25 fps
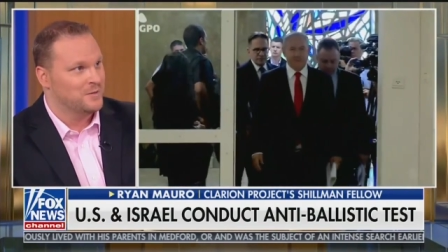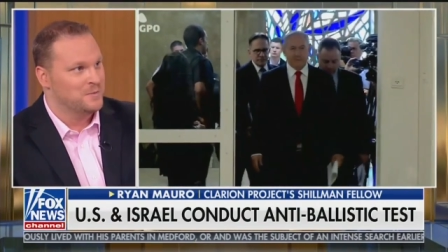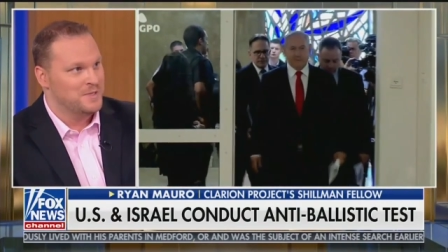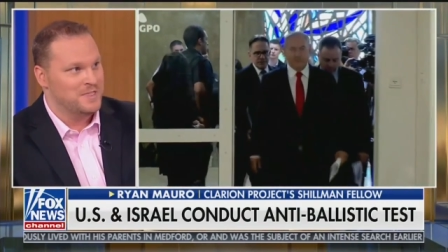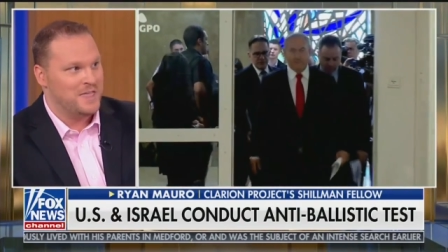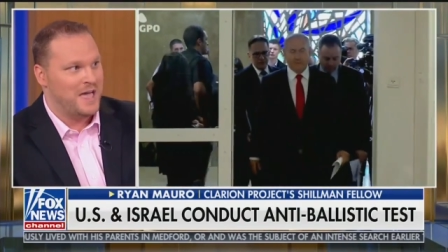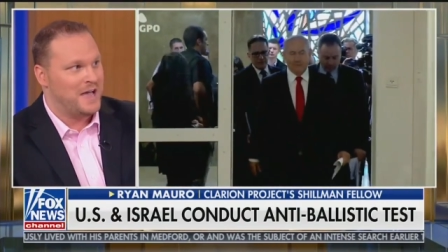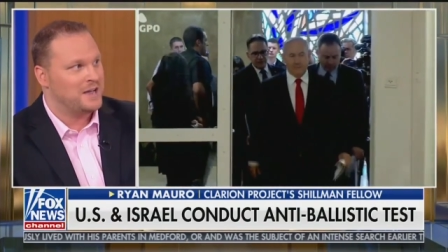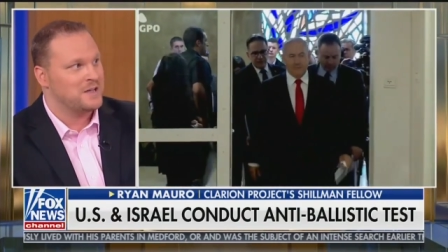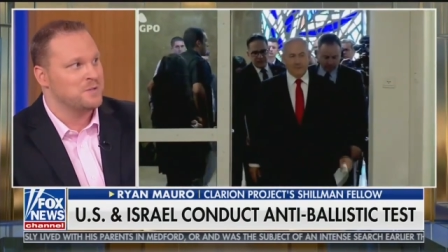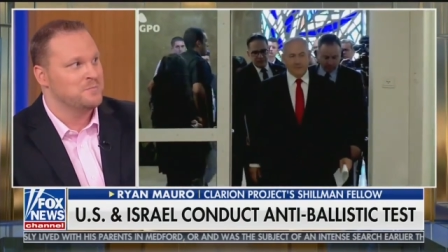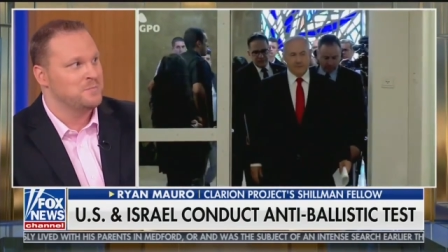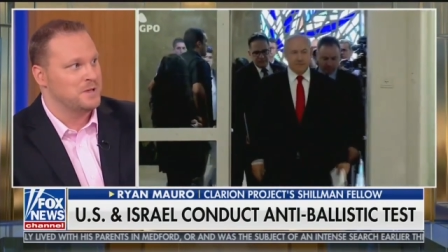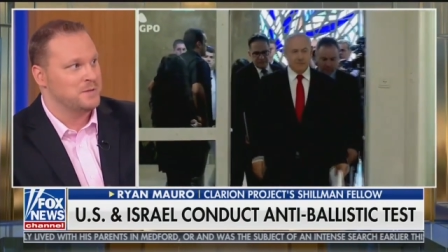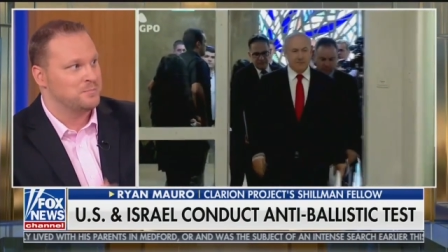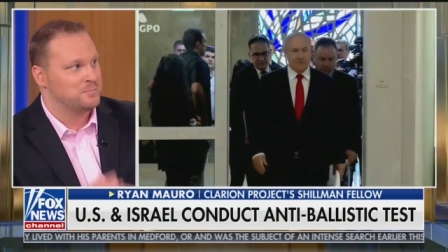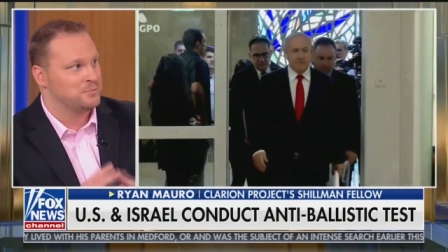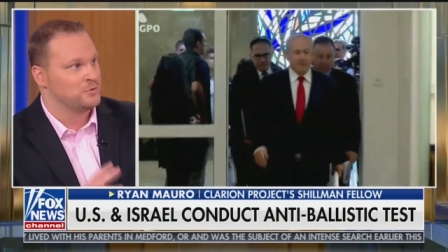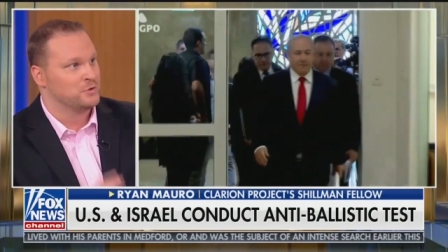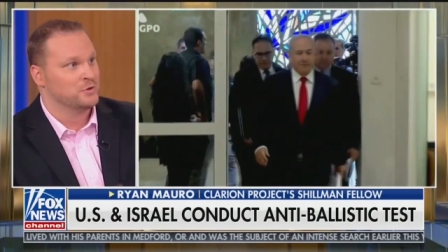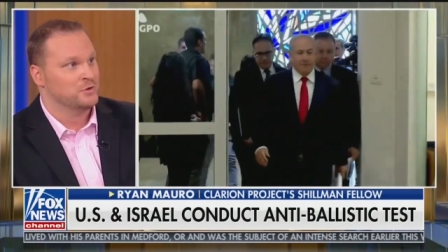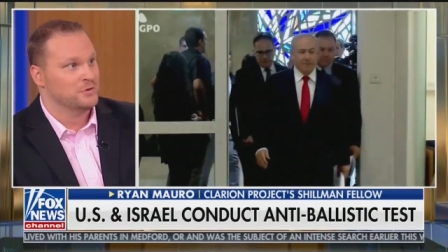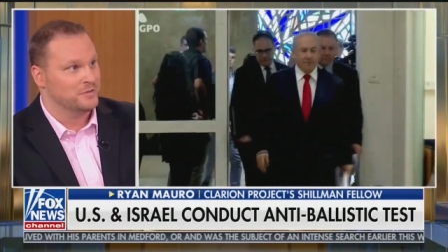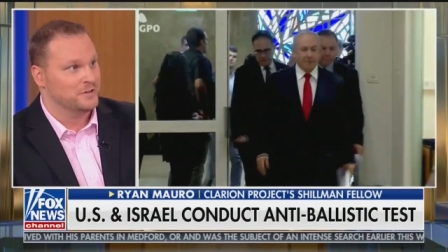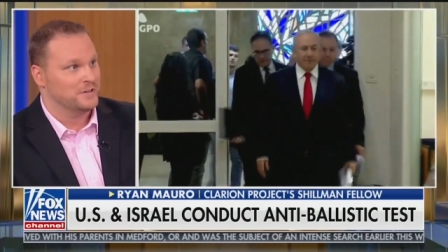Yeah. I mean, that can be
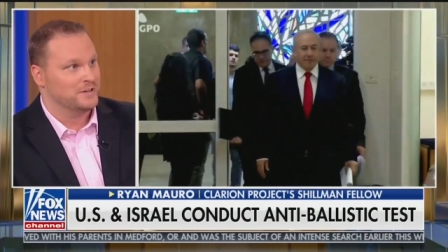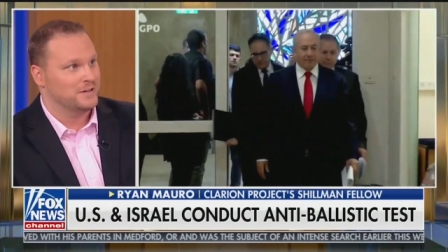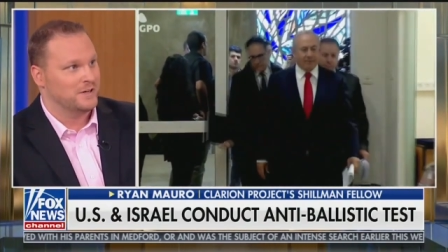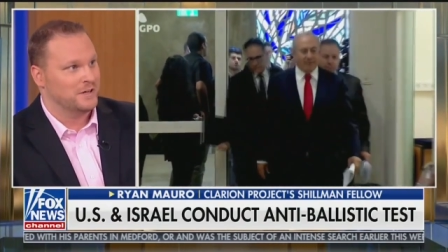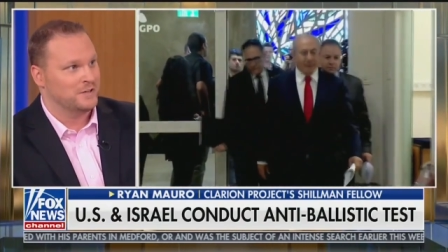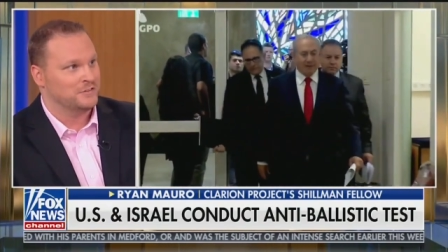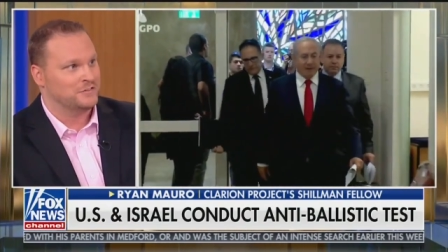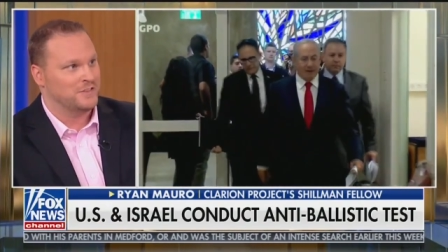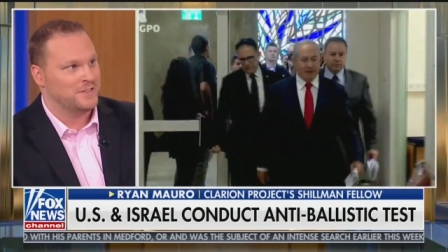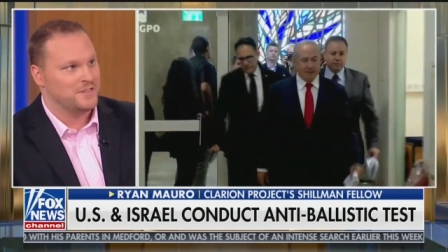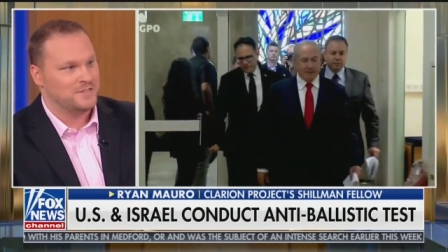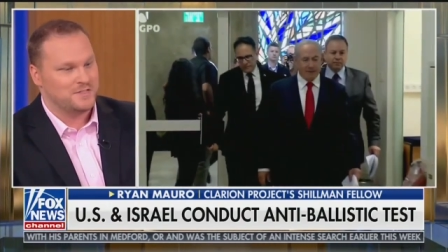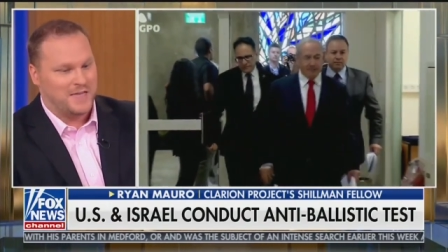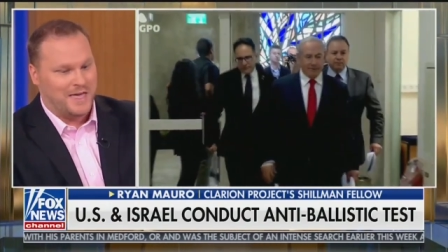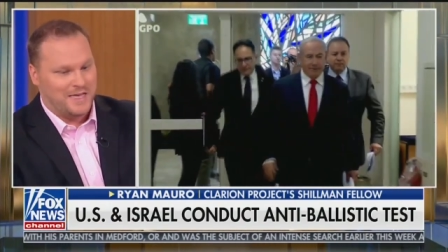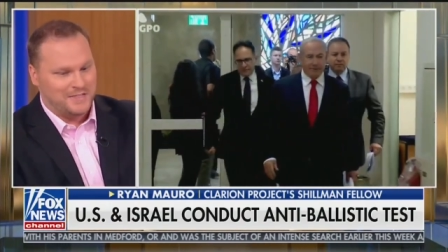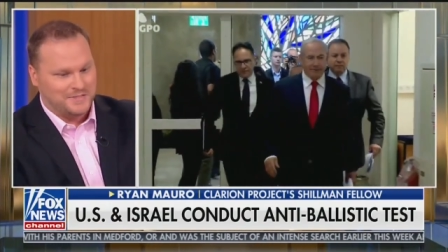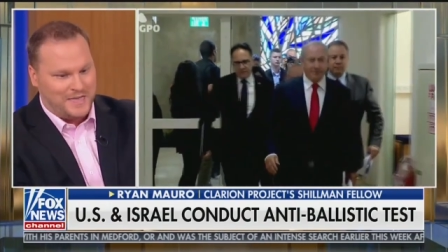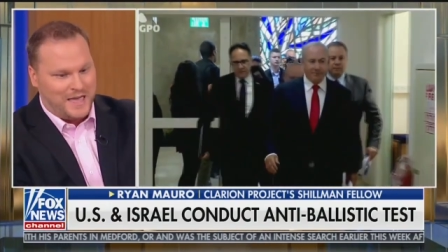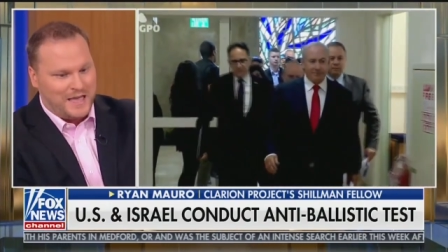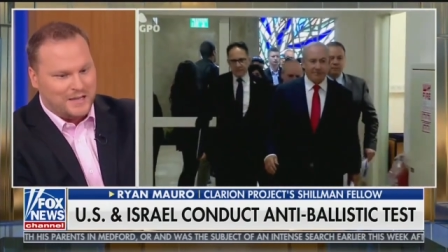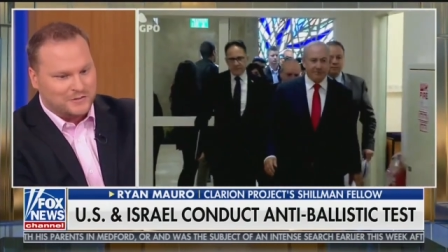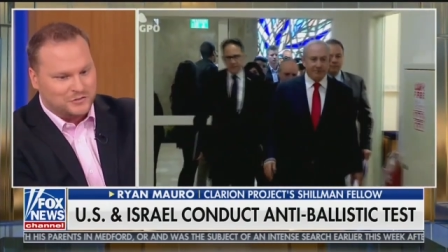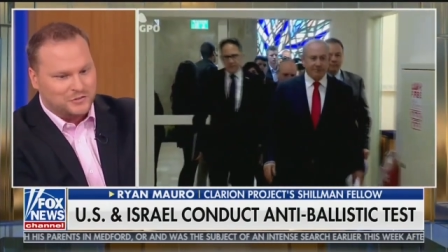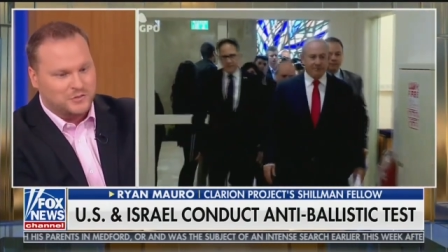proven. Is
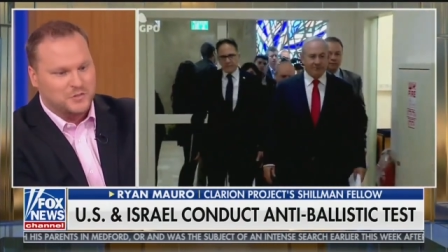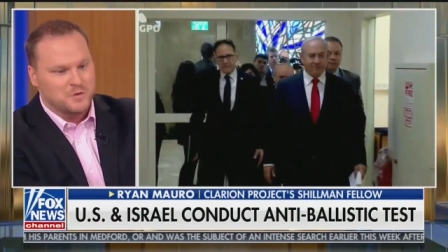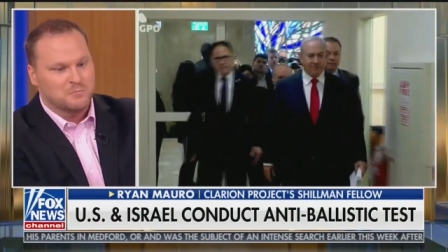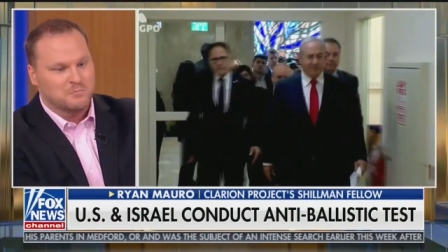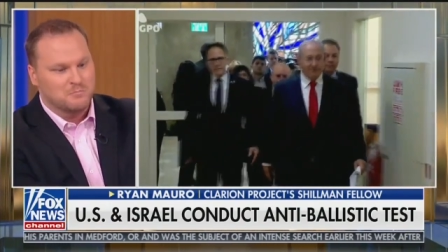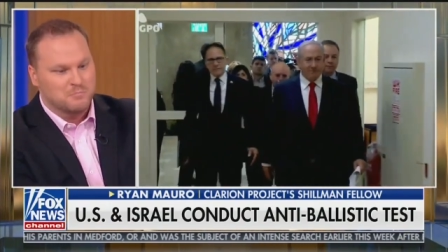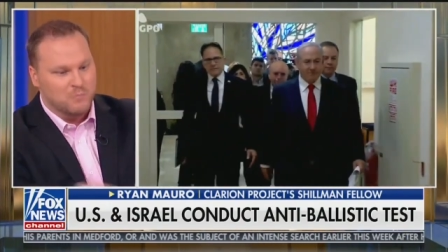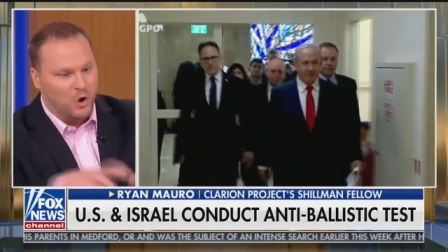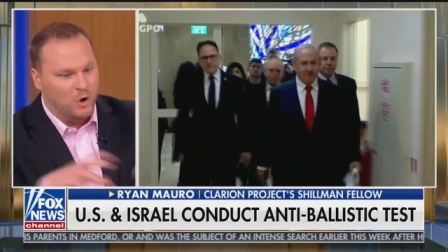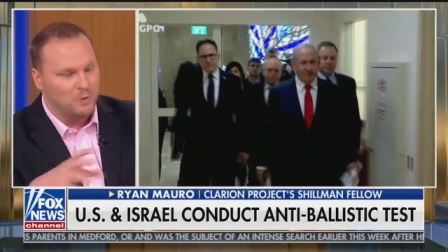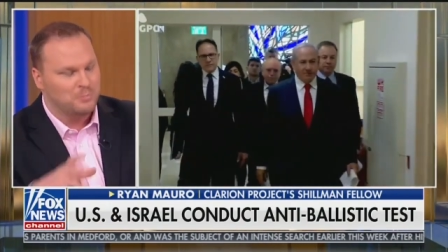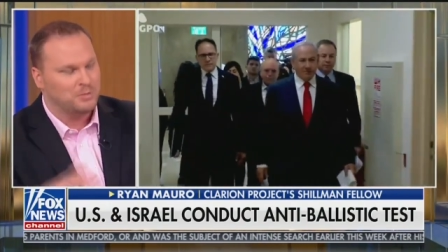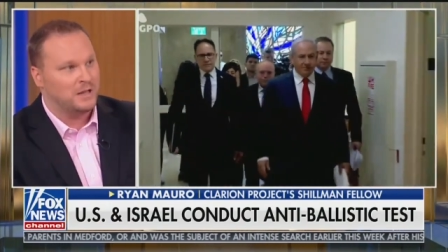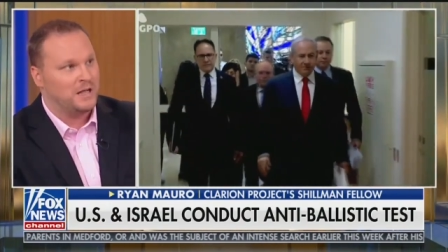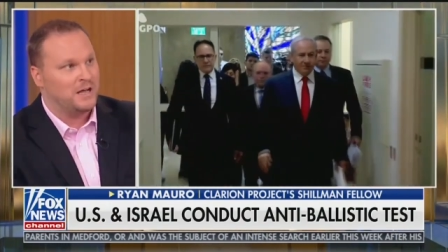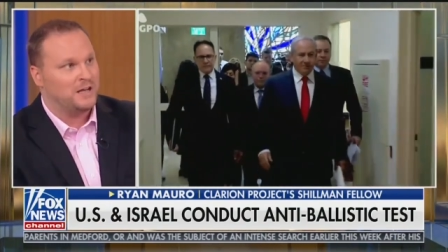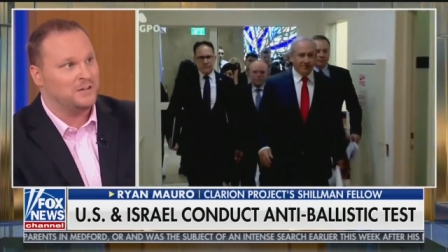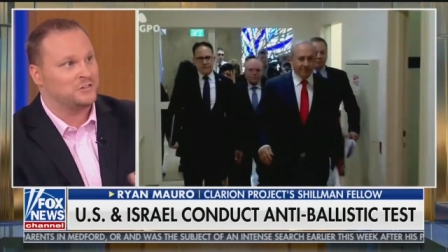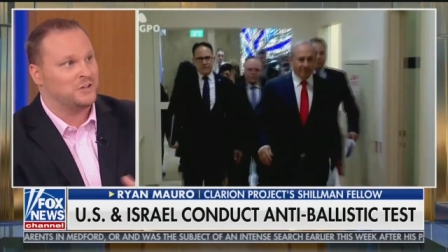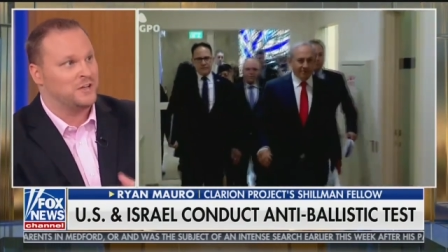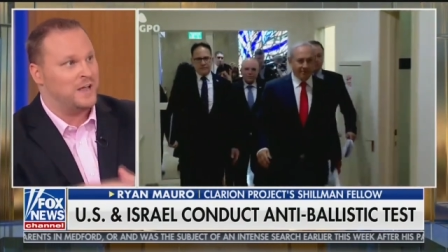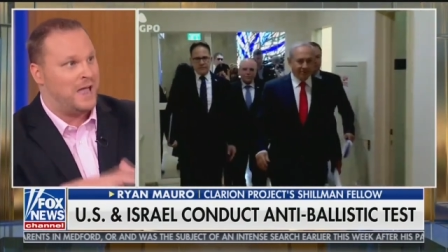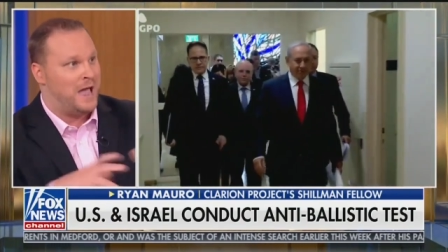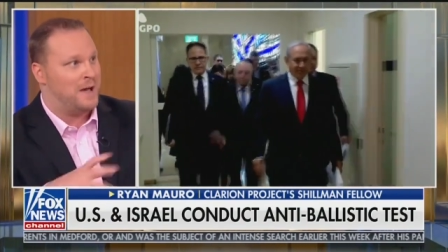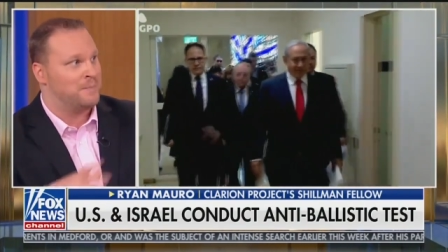that that's the
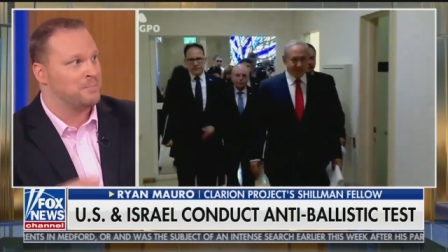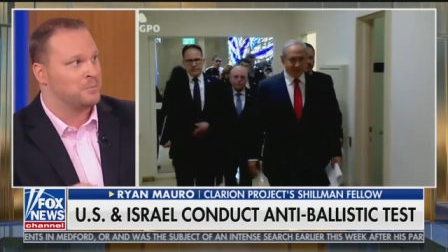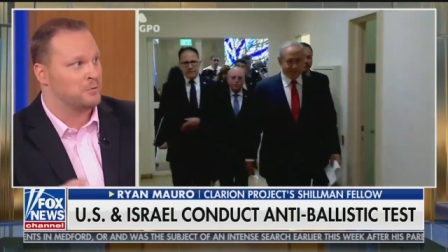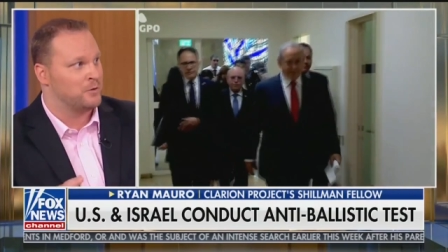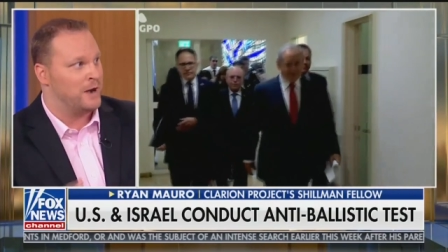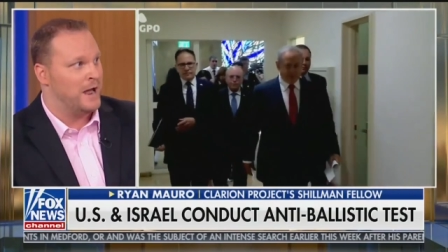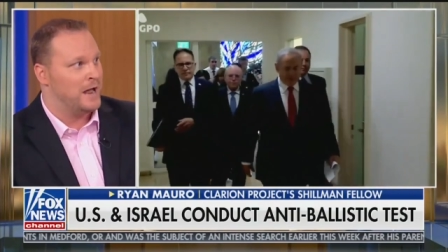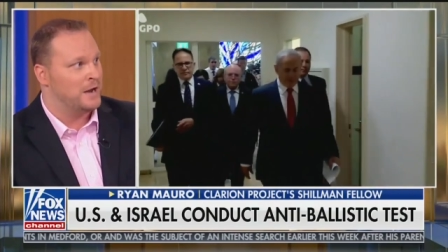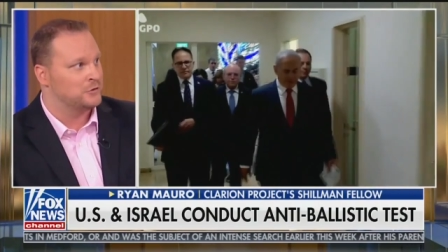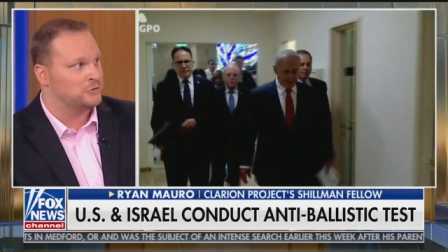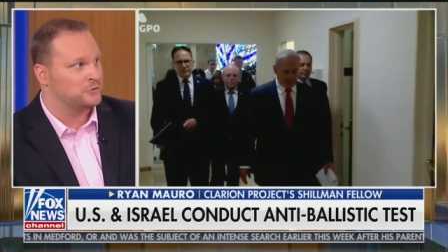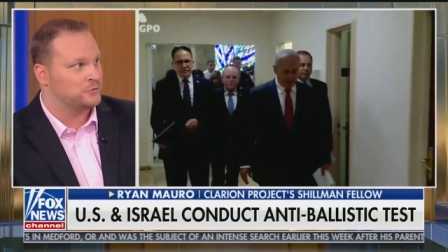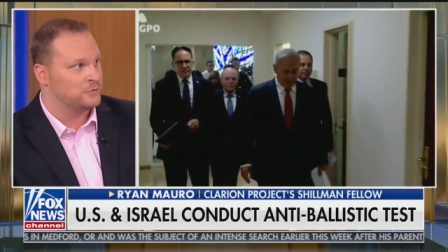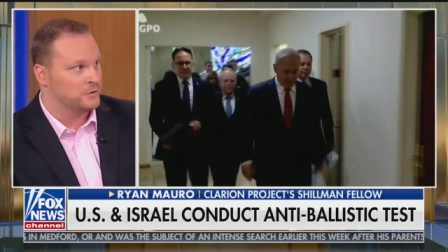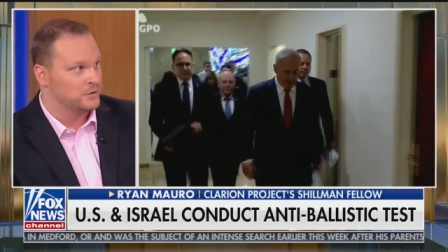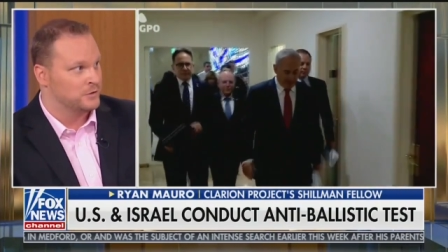mobilizing apparatus